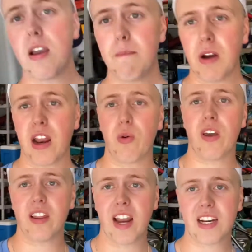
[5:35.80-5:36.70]
But anyway,
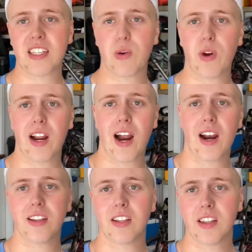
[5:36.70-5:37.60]
the next thing we got
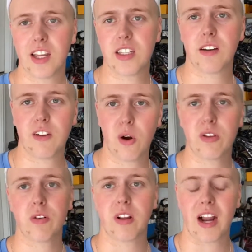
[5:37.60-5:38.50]
on the list of going
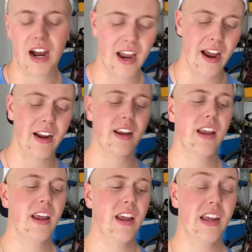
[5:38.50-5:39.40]
through the kayak
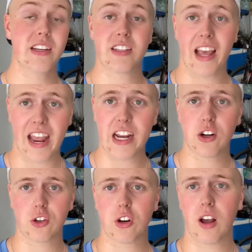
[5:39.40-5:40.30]
is the
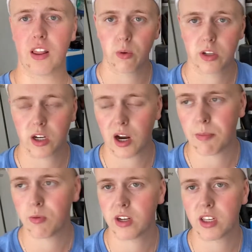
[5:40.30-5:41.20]
anchor trolley, which a
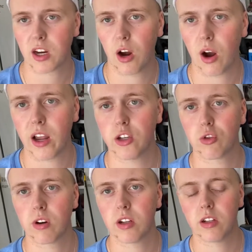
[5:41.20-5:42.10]
couple weeks ago I
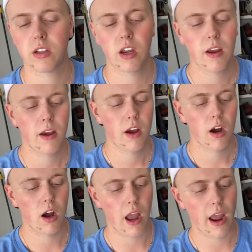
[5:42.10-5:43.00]
drilled
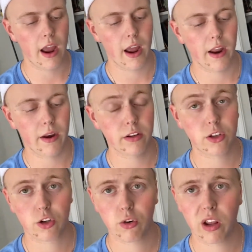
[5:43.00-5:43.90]
and
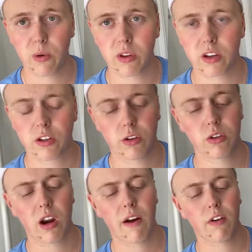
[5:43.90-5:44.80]
screwed in with a screwdriver